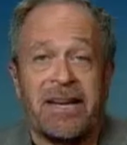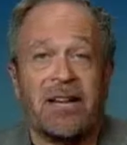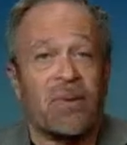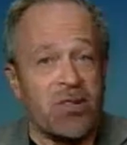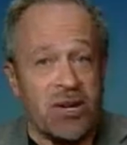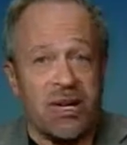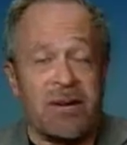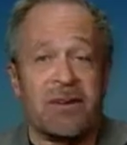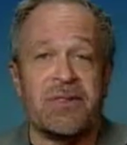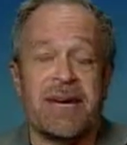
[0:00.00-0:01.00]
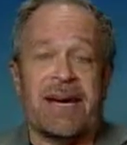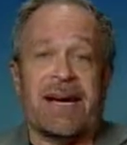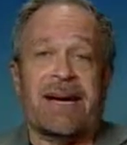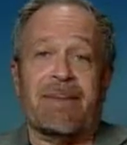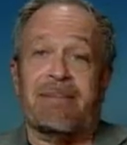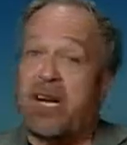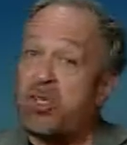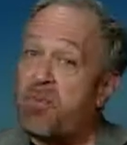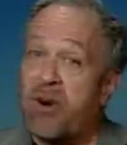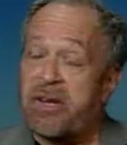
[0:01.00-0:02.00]
in recent years, much
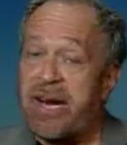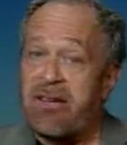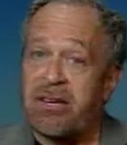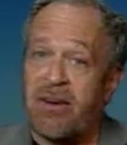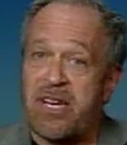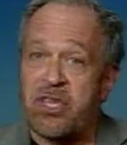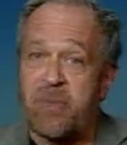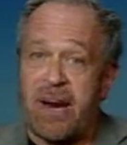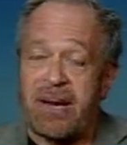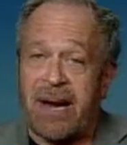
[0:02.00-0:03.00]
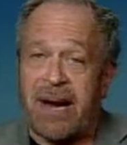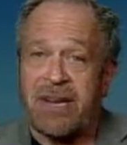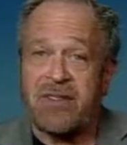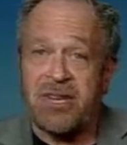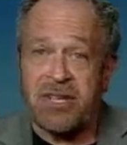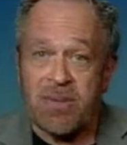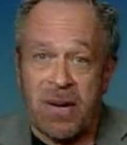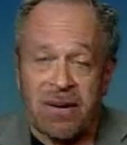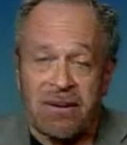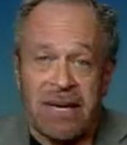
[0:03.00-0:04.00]
more than Alan Greenspan
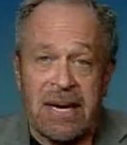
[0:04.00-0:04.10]
anticipated,